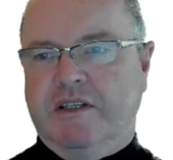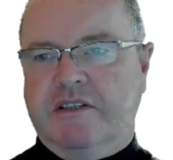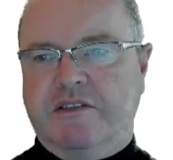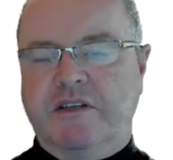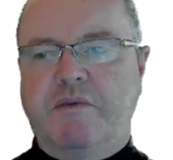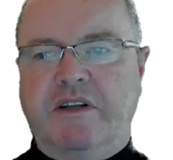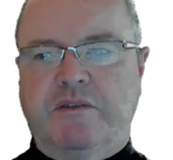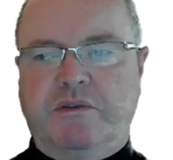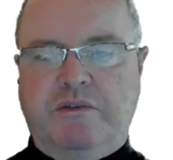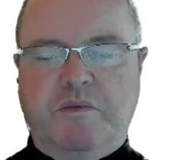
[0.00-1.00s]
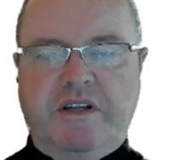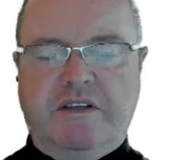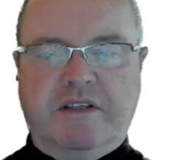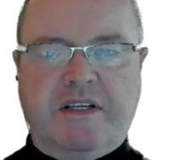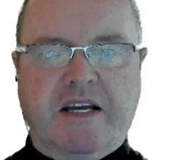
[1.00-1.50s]
see
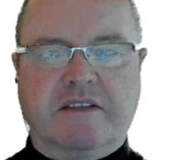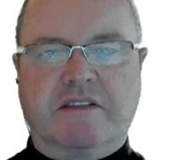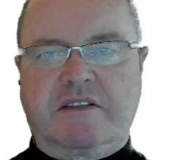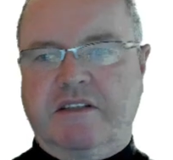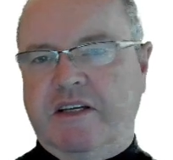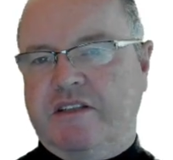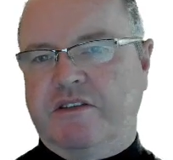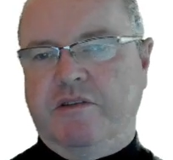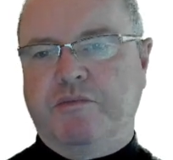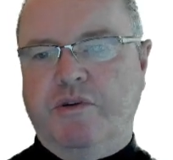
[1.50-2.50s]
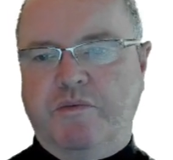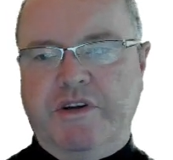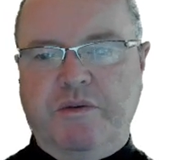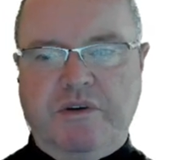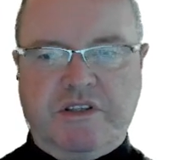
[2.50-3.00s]
when counts get to the point where
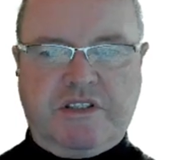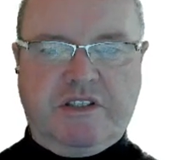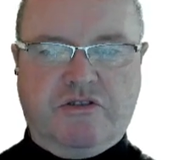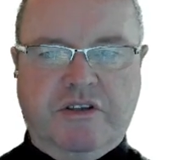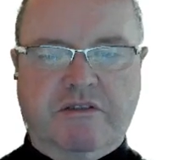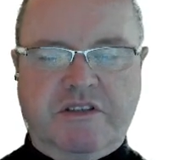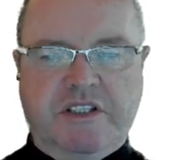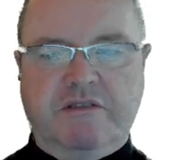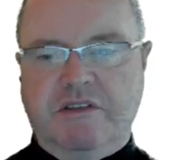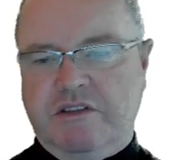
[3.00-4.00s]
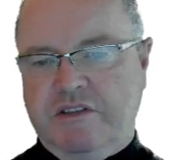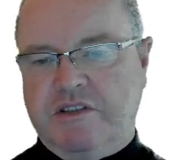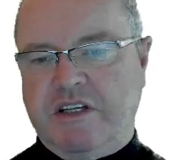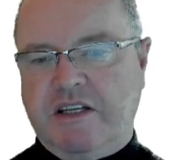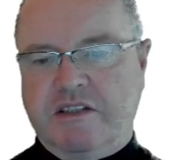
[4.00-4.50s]
you want to trigger a sequence and
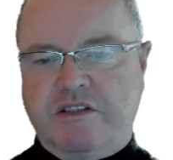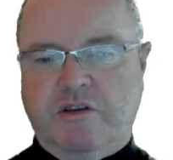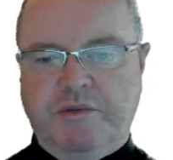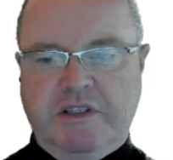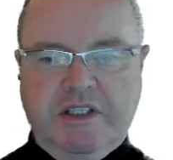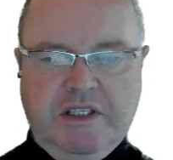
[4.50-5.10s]
start and stop it.